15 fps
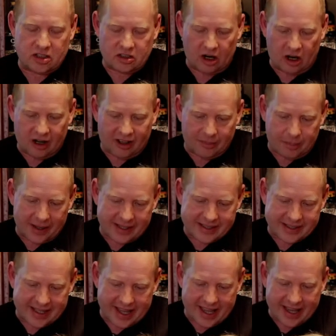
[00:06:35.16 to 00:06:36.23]
start off by
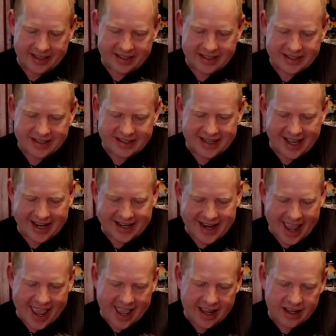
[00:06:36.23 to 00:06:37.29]
saying this is a
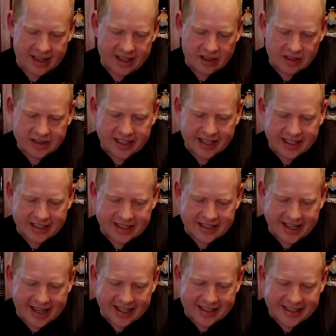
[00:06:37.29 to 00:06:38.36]
nag. Looks like it's
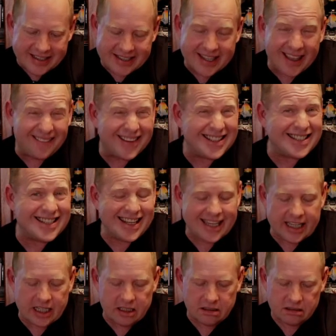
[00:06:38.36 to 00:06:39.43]
saying
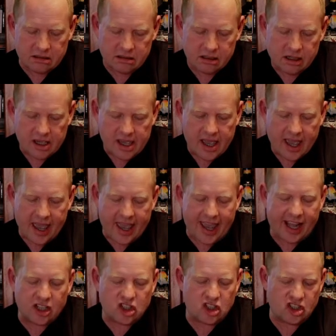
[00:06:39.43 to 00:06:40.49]
17
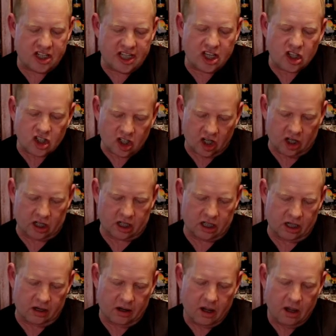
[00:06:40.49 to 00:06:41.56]
HD Kirk
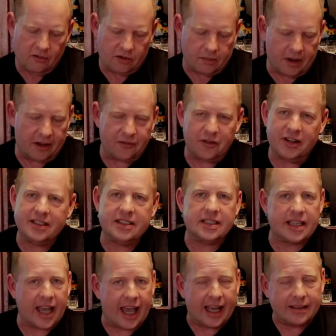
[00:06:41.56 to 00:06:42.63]
from my friend
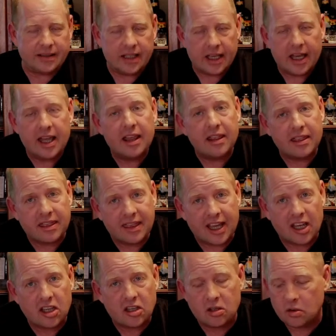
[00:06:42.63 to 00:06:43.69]
Scott.
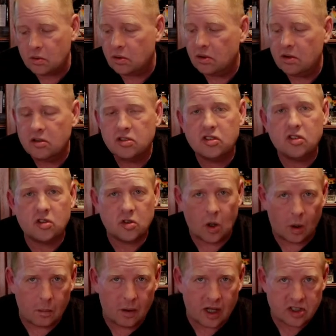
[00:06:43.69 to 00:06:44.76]
Thank you
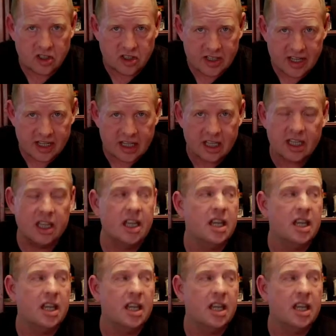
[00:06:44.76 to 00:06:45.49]
so much, Nick.